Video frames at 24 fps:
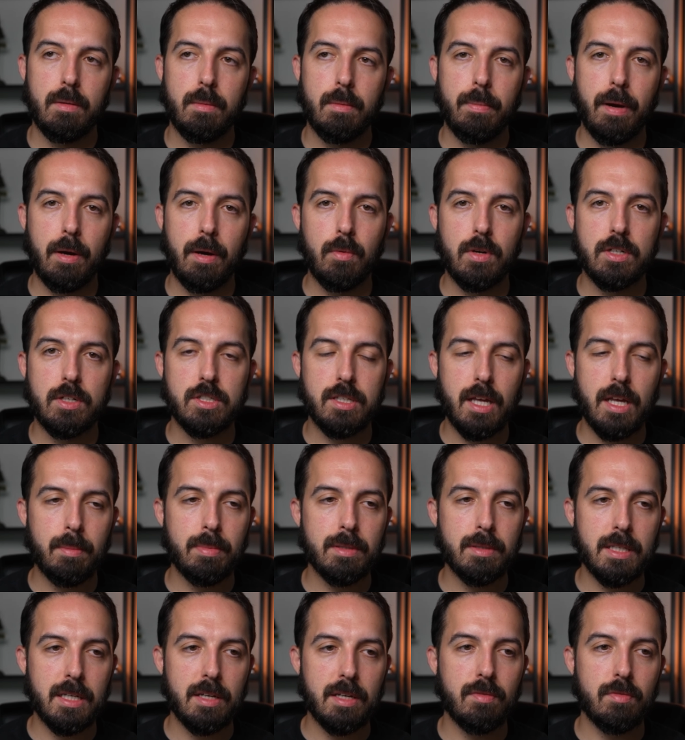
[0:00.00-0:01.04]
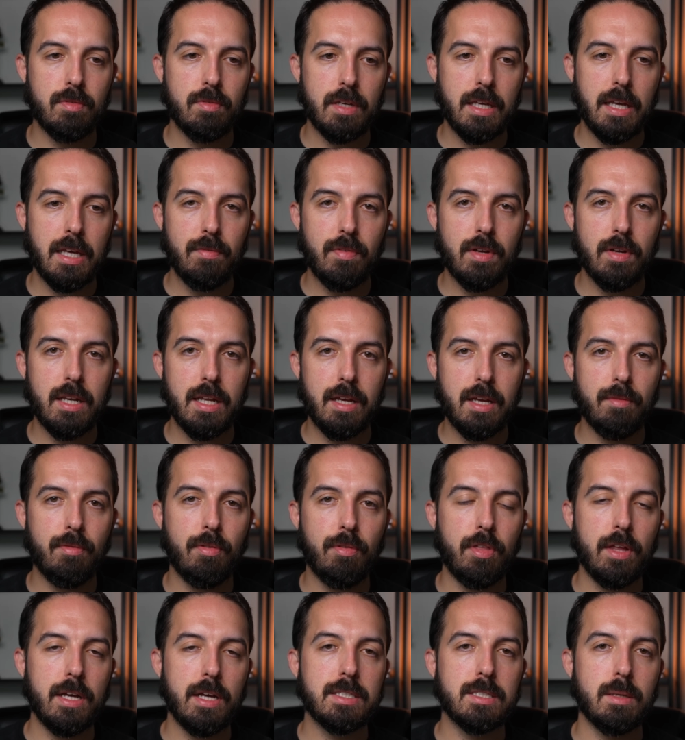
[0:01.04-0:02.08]
by which they believe even if
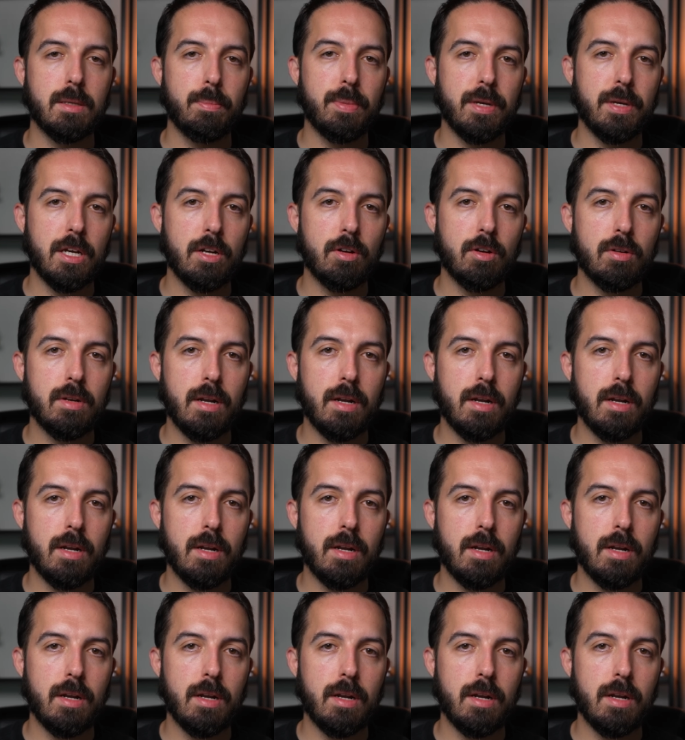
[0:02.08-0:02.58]
things appear